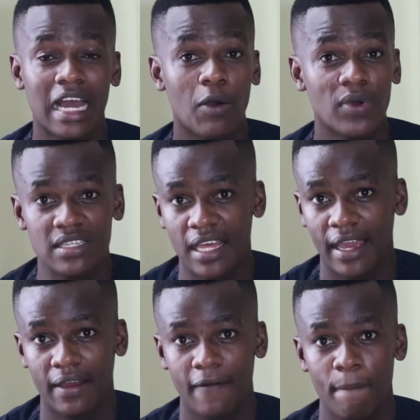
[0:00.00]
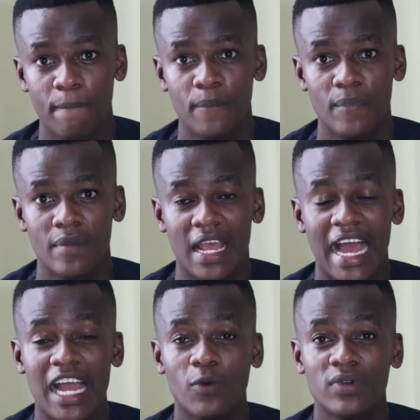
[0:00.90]
I was there.
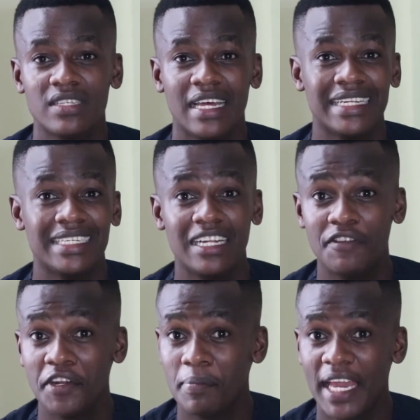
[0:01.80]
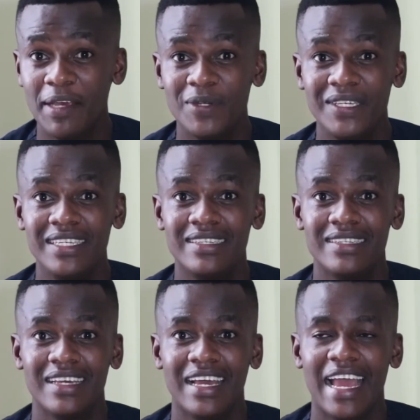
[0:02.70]
I was there delivering babies,
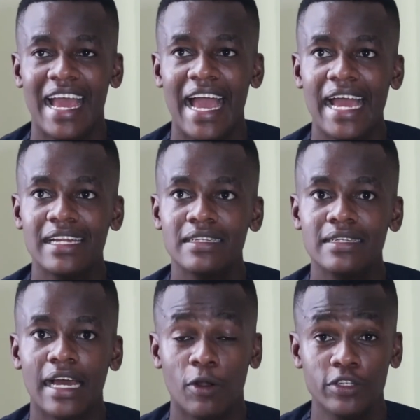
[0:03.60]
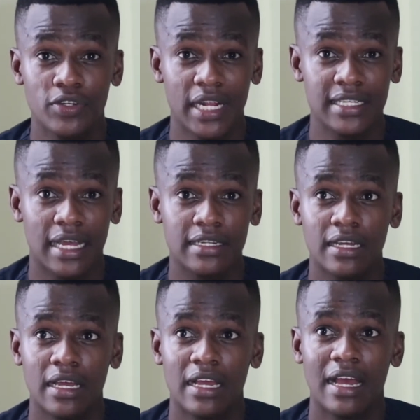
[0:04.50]
and I got to realize that
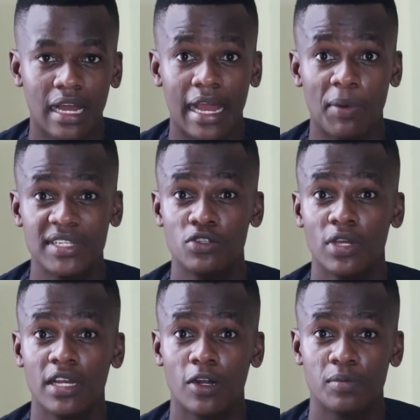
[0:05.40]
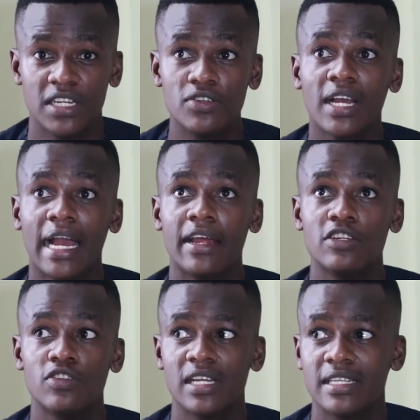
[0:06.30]
I was enjoying obstetric. I get
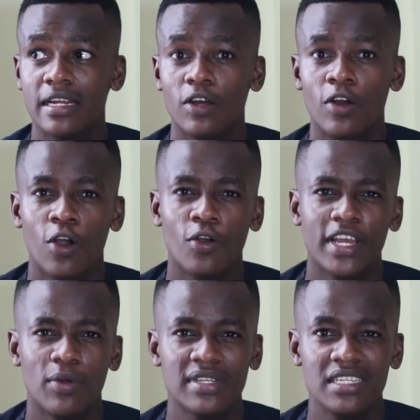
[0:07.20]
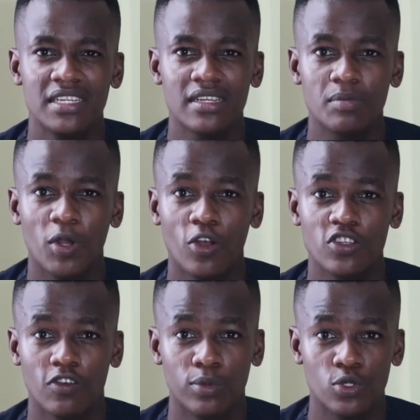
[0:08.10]
to realize that, okay, it wasn't just because
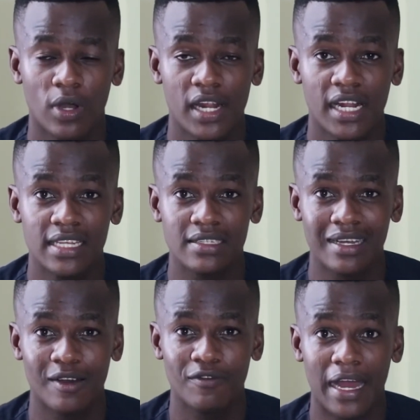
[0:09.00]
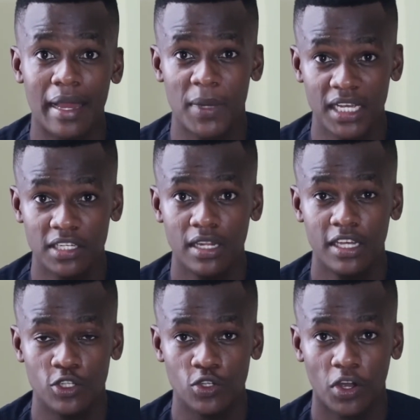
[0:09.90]
of Botswana and the stuff. I'm actually
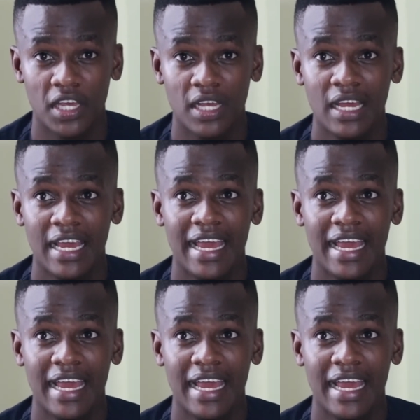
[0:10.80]
enjoying